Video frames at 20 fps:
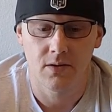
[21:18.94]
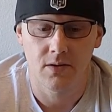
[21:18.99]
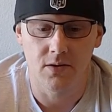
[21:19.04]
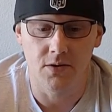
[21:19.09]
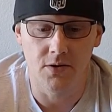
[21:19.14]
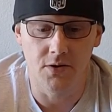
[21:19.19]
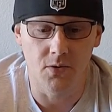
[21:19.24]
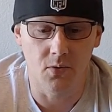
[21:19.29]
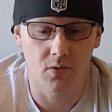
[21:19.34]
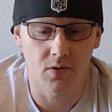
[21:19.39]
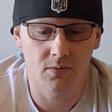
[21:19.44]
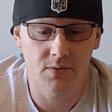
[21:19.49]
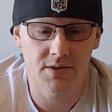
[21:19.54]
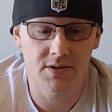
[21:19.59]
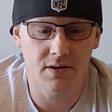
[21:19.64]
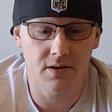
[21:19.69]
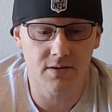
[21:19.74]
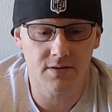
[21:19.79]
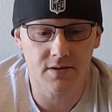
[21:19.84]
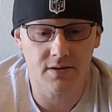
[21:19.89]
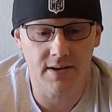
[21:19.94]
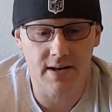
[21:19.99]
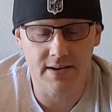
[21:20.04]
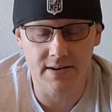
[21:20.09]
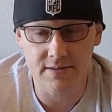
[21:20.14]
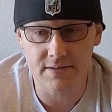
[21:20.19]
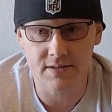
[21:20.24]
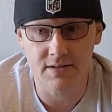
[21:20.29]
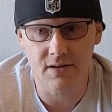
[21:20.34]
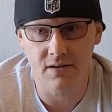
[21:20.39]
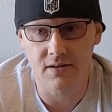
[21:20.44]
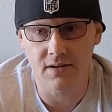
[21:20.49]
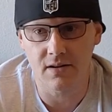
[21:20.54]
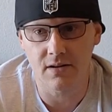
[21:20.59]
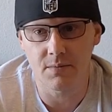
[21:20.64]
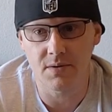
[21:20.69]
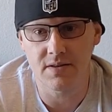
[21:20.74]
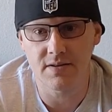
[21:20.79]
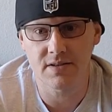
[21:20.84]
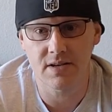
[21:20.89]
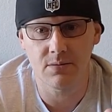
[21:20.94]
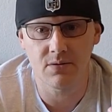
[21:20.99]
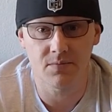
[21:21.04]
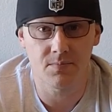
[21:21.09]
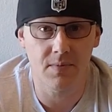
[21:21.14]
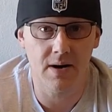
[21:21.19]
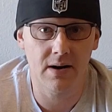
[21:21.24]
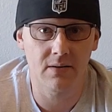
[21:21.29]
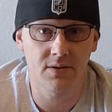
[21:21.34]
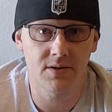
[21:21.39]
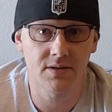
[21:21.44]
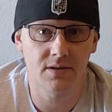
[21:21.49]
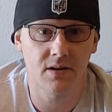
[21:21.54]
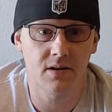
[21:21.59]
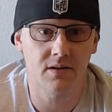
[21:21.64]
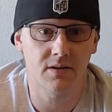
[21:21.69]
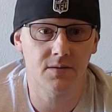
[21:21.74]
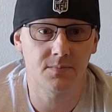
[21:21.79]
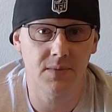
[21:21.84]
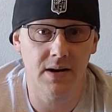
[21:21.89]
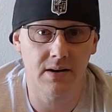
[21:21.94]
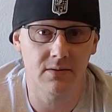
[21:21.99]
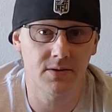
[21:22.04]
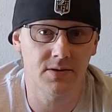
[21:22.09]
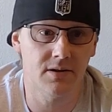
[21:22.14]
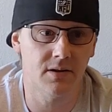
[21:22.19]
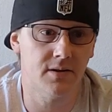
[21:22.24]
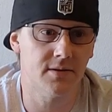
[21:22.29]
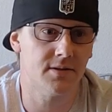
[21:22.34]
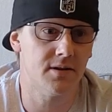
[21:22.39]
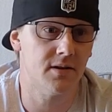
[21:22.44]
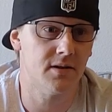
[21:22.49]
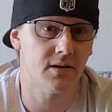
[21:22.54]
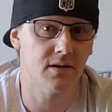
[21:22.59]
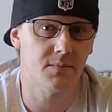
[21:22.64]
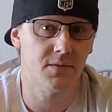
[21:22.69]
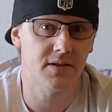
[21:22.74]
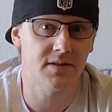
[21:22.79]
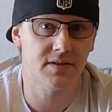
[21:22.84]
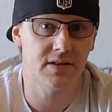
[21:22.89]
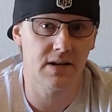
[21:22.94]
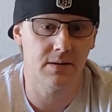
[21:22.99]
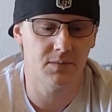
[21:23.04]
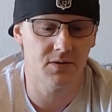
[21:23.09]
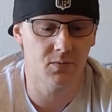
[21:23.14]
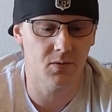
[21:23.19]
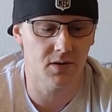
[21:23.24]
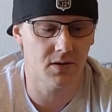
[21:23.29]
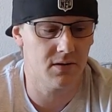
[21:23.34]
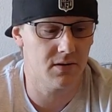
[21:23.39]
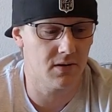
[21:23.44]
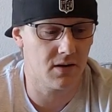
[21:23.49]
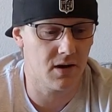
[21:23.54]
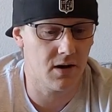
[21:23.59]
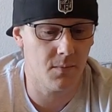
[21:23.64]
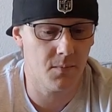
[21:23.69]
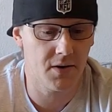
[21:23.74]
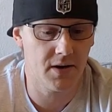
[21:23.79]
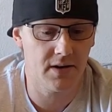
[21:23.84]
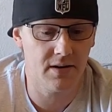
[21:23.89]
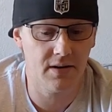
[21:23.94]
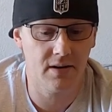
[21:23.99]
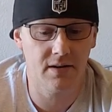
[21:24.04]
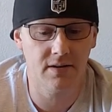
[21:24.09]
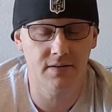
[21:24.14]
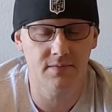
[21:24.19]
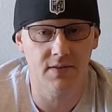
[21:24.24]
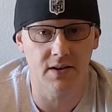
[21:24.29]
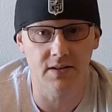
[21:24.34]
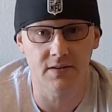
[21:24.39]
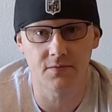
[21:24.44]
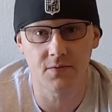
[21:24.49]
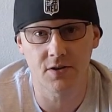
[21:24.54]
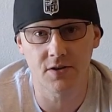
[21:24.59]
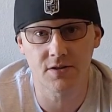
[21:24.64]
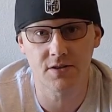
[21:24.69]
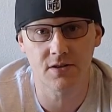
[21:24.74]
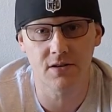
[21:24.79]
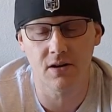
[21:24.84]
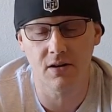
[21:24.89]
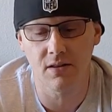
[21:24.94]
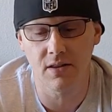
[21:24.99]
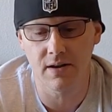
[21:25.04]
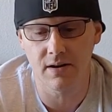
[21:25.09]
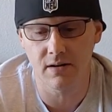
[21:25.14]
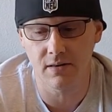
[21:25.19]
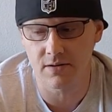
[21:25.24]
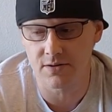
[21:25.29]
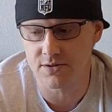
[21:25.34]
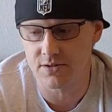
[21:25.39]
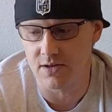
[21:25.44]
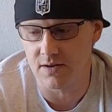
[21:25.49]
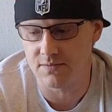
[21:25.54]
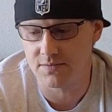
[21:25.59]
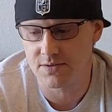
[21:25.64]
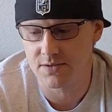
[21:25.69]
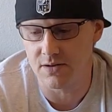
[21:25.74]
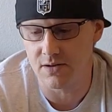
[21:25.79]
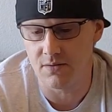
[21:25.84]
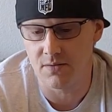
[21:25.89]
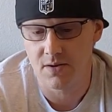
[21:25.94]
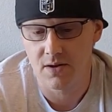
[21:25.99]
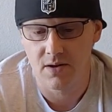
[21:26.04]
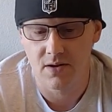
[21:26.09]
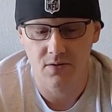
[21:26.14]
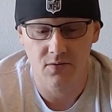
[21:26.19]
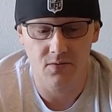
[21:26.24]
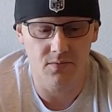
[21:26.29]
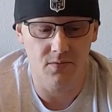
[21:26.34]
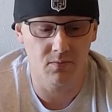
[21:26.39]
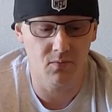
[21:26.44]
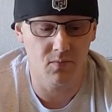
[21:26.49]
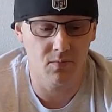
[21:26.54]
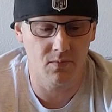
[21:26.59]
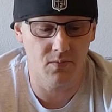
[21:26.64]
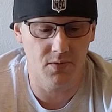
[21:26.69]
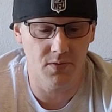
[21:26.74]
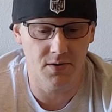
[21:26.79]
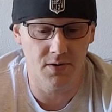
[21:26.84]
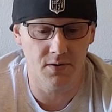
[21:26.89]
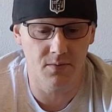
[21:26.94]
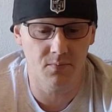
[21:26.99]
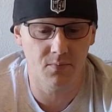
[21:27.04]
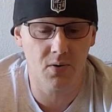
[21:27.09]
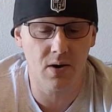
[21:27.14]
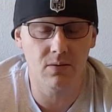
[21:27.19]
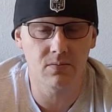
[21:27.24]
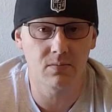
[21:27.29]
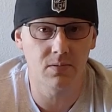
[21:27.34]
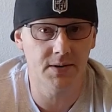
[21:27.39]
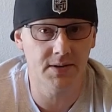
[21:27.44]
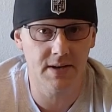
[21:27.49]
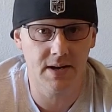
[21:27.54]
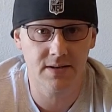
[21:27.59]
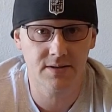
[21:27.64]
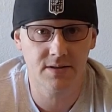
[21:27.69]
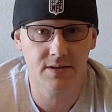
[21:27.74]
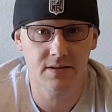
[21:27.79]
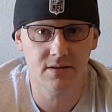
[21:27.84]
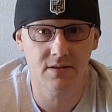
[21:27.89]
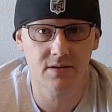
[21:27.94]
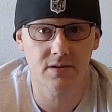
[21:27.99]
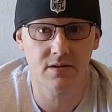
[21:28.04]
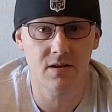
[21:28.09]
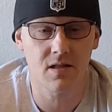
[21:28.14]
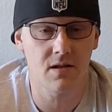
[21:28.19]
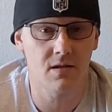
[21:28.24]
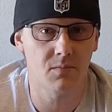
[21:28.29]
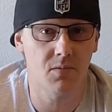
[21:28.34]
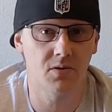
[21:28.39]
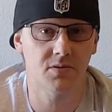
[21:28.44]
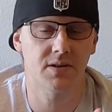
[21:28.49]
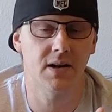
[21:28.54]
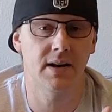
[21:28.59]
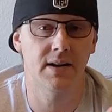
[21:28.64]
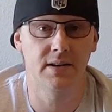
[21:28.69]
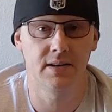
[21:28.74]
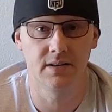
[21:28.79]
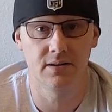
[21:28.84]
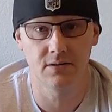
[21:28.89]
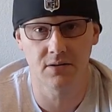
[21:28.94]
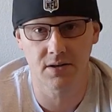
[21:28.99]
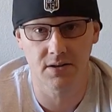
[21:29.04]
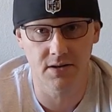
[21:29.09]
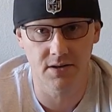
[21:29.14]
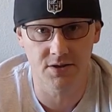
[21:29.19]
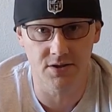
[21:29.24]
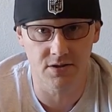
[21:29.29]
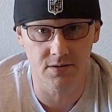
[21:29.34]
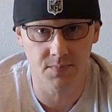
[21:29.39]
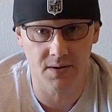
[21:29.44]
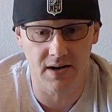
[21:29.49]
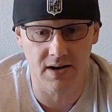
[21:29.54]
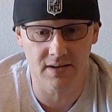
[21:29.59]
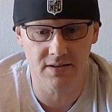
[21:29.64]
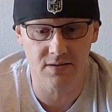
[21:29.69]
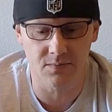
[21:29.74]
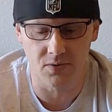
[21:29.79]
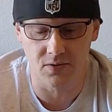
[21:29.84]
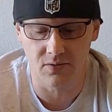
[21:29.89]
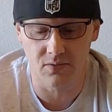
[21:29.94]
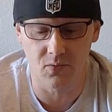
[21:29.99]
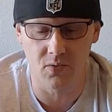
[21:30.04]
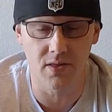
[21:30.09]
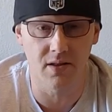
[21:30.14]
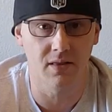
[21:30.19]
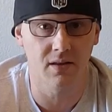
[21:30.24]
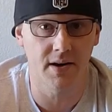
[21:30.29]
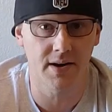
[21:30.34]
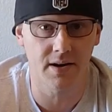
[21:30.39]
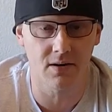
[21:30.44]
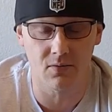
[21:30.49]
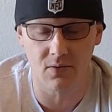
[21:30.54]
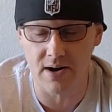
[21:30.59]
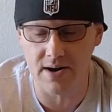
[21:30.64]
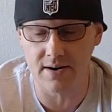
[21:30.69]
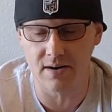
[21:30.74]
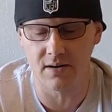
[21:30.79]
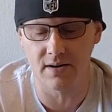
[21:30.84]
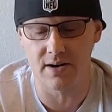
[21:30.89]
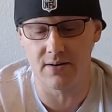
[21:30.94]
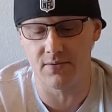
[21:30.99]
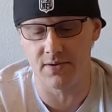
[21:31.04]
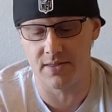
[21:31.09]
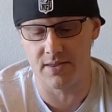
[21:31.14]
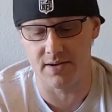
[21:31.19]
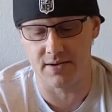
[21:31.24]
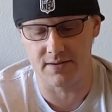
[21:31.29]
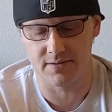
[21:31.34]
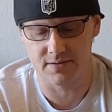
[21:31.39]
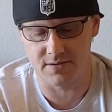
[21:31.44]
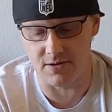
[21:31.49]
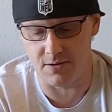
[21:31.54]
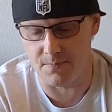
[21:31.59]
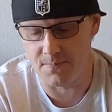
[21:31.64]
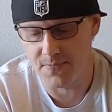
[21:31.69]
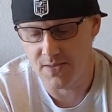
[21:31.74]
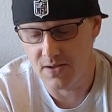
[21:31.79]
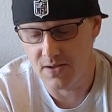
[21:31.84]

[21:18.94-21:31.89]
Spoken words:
your results are not necessarily going to be the same as my results. My results aren't going to be the same as what the company did, and vice versa, all that other stuff. So they're probably testing theirs under the most ideal conditions possible with a lighter rider and everything. So